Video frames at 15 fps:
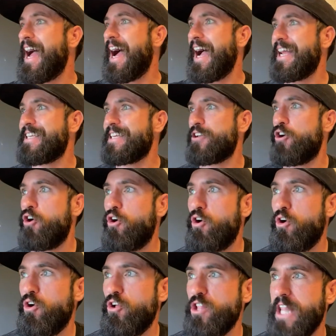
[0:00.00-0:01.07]
I did a
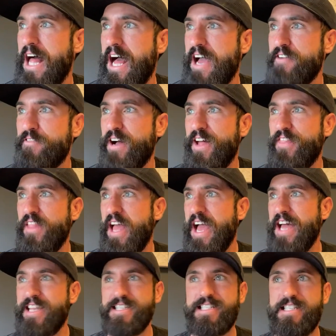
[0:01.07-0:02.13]
whole live on
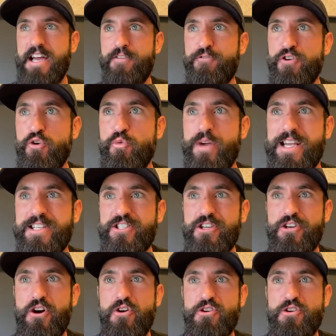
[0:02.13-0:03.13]
that several weeks ago.